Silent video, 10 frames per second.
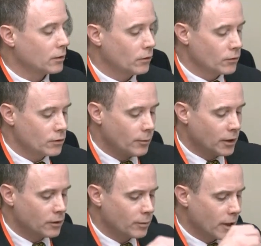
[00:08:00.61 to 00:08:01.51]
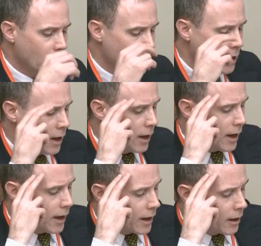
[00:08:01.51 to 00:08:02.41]
does come into play. Okay.
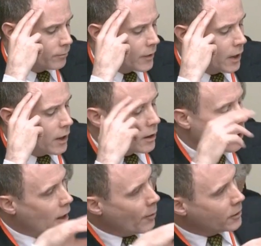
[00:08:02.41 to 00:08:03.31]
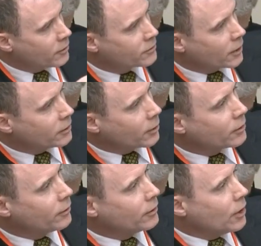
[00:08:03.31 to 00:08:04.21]
Um, I mean, Look, sorry, I'm
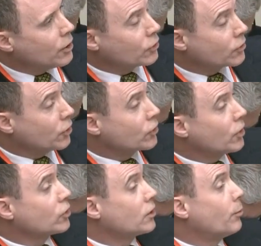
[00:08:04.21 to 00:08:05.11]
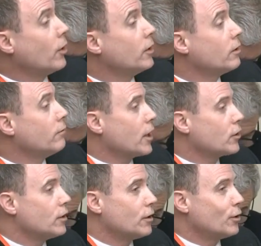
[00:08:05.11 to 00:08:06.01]
just conscious just, of the Just, just the point in relation
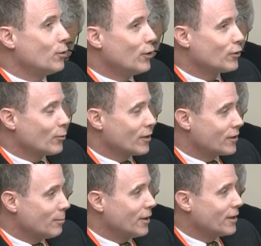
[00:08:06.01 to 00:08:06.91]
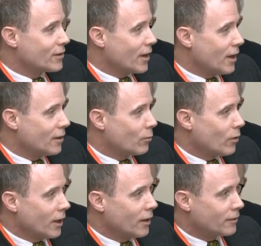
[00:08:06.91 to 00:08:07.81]
to the 200 was simply to say that
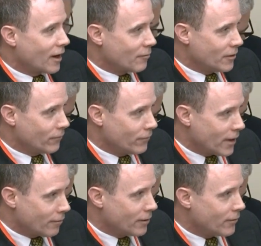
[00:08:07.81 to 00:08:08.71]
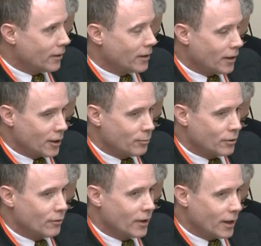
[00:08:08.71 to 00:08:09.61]
while there have been very, very high
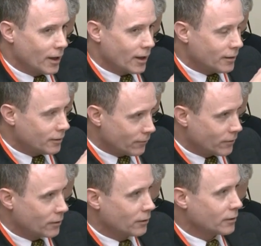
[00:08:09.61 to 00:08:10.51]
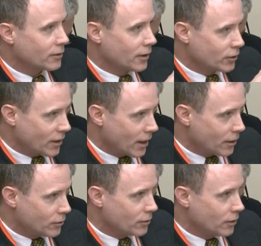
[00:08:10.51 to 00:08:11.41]
profile and difficult and
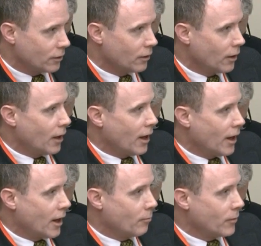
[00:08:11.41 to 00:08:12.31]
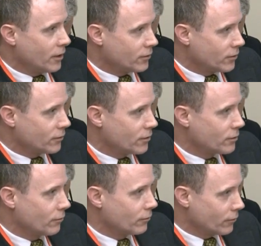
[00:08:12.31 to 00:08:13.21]
challenging um, instances
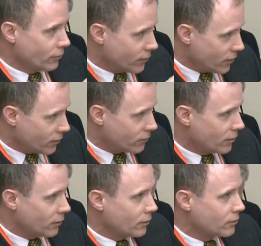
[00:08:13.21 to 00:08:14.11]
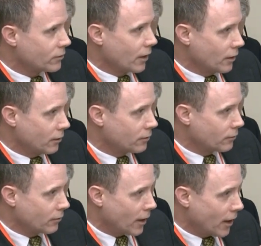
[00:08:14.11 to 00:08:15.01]
of resistance and
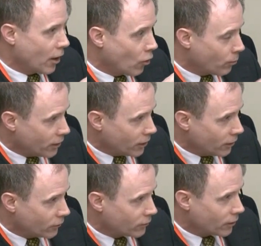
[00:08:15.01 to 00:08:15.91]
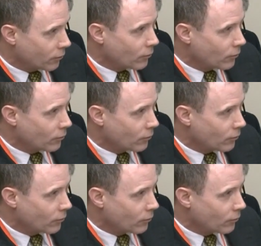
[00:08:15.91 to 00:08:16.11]
uh, openings that,